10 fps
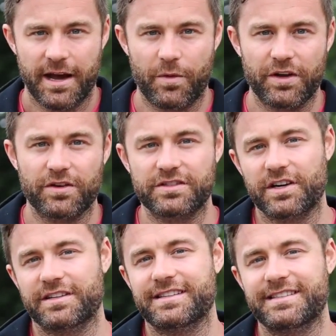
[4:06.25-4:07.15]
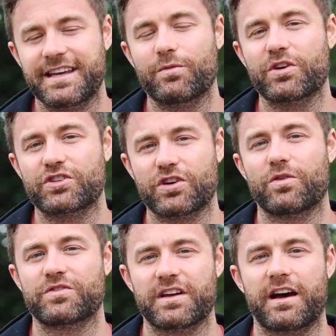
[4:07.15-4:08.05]
I want you to start to see what
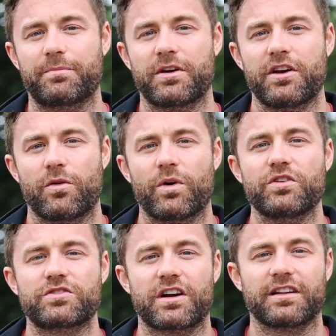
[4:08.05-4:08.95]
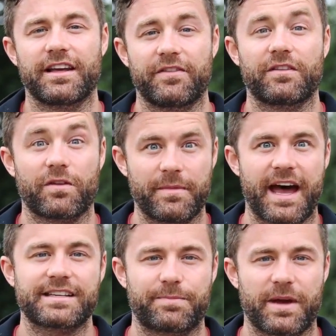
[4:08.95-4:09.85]
shows up when you start living from
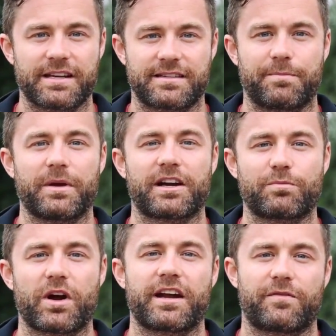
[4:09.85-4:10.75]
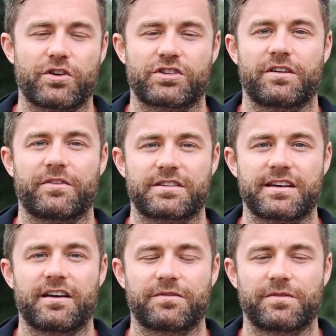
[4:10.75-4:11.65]
that space, the bigger, brighter version of
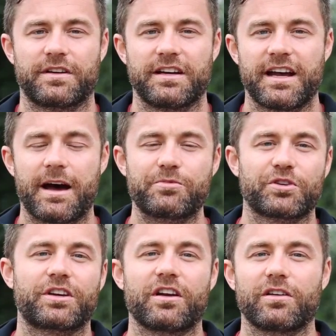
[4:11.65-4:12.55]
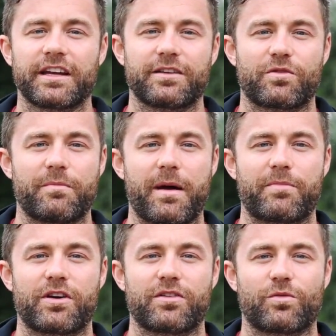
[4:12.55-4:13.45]
yourself. I'm Drew Canoli.
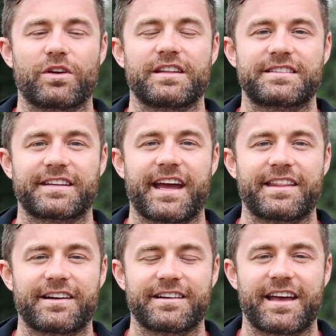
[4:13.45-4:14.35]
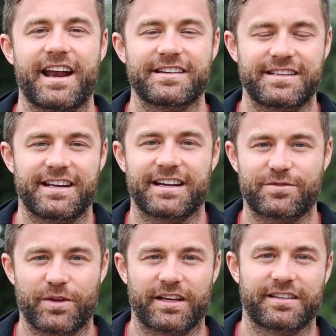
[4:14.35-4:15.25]
Remember, we're in this together, and I'll see you
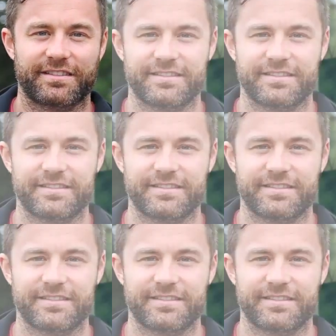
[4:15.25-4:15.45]
next week.